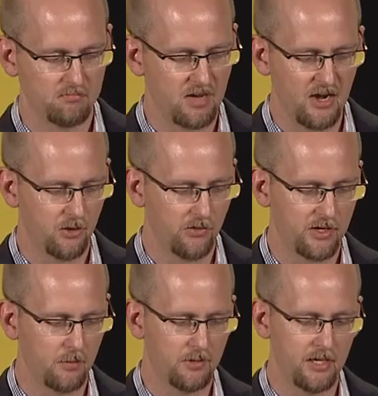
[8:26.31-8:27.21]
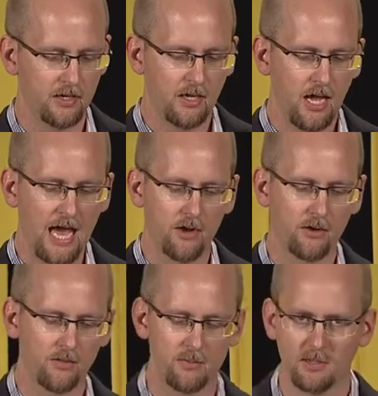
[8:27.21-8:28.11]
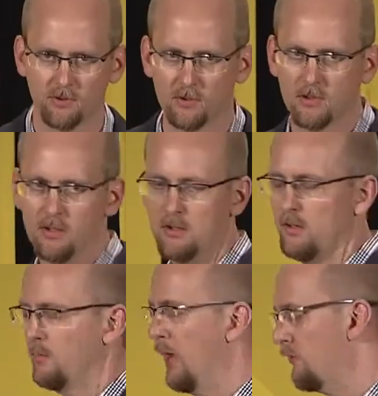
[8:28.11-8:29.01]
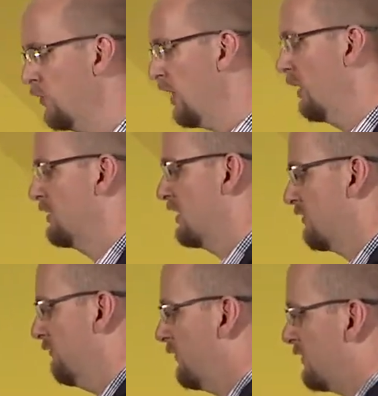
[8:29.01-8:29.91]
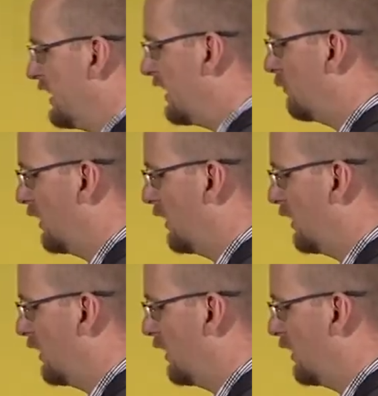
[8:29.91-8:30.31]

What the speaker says: I don't know the company. I don't know the people. Mountain View campus has 15